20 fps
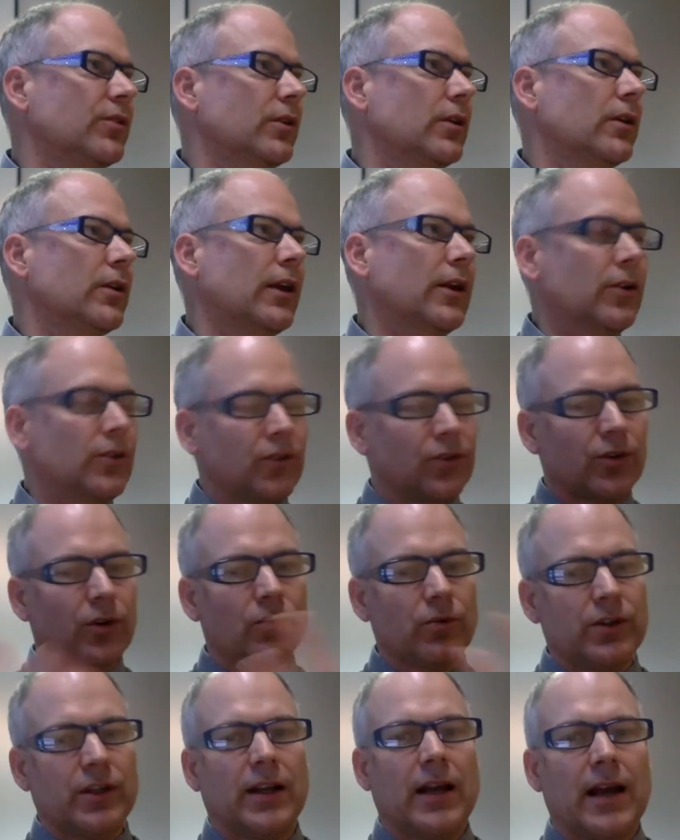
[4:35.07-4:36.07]
They're
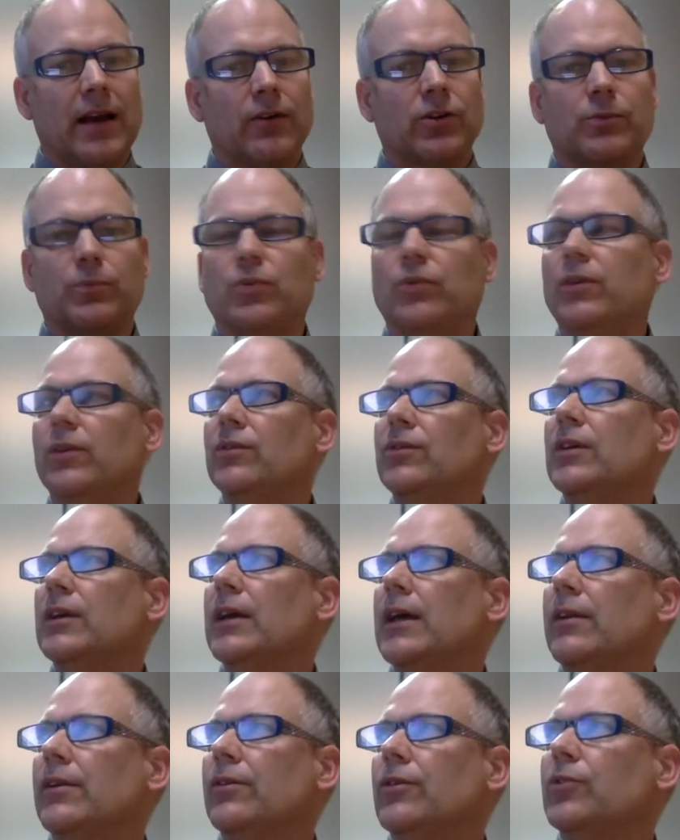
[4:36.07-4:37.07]
consulting how to put this
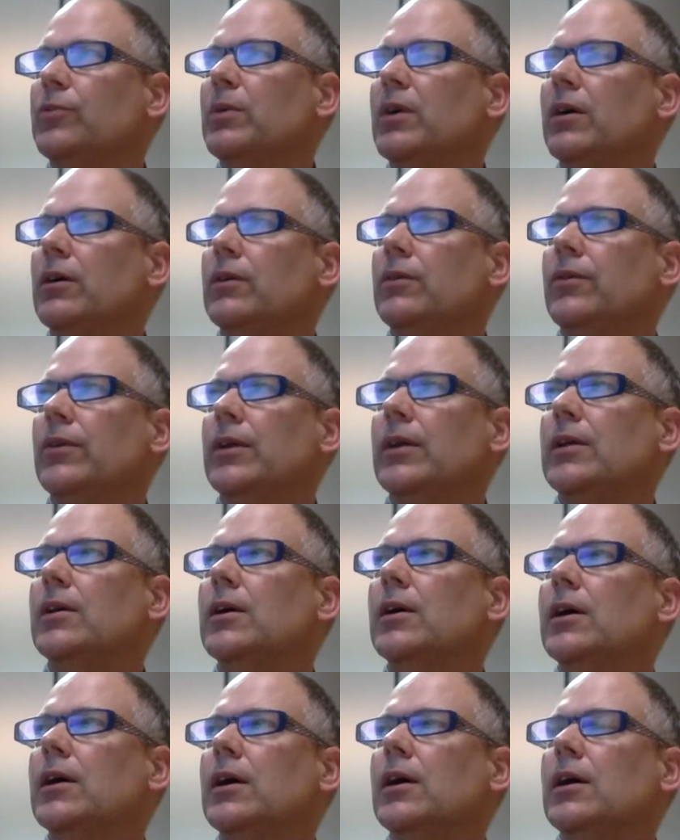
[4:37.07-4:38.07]
together as part of
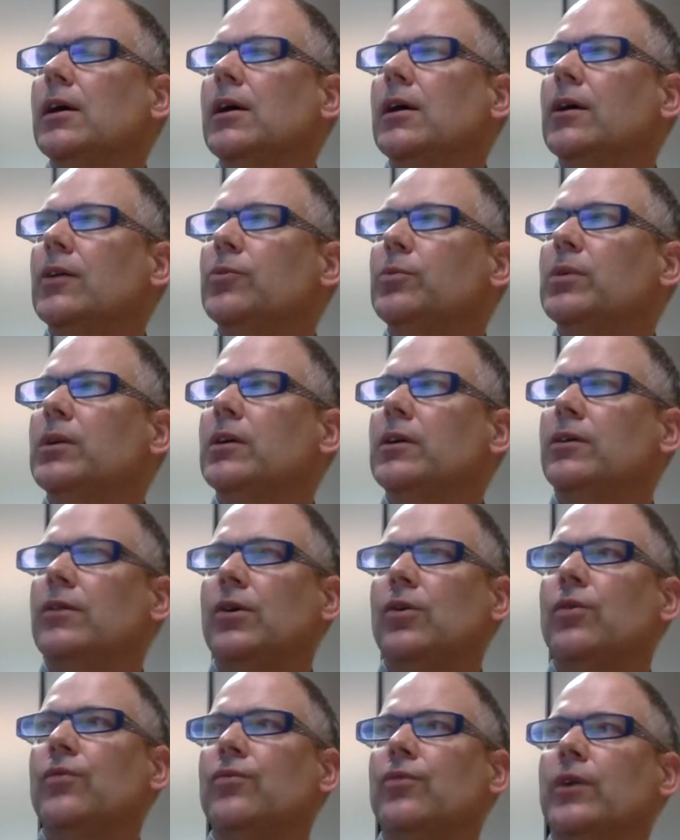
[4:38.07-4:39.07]
the
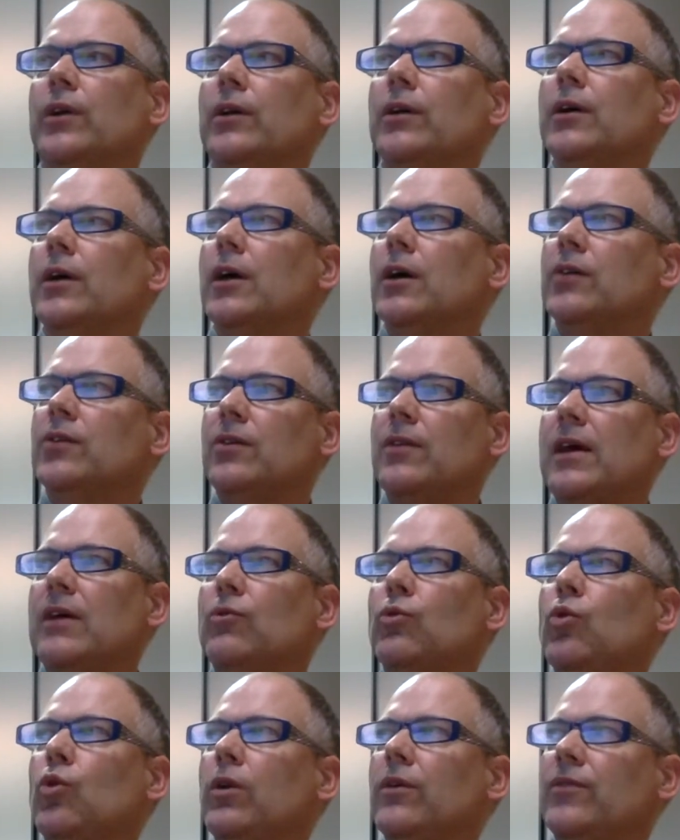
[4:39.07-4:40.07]
offering. So they're
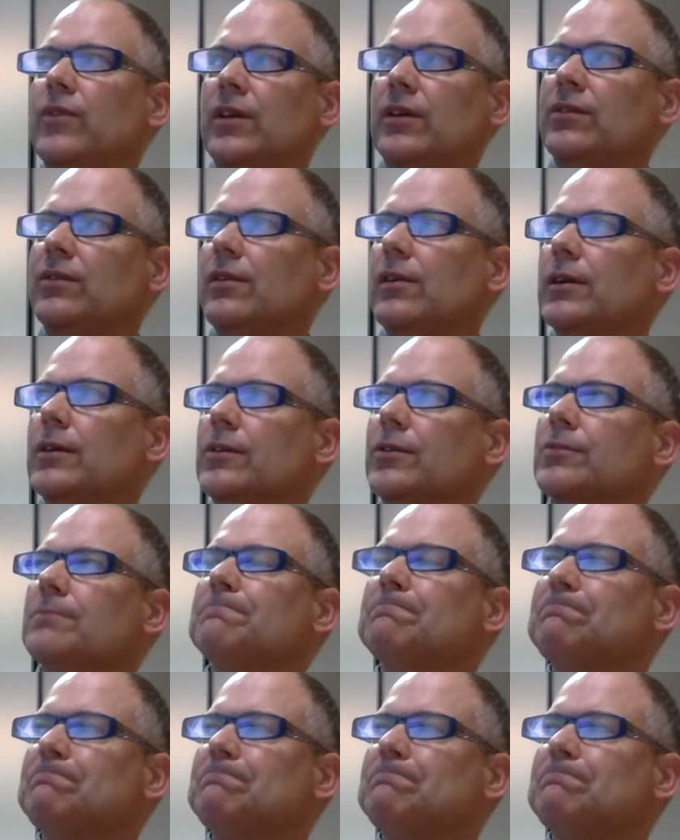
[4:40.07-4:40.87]
all of these things.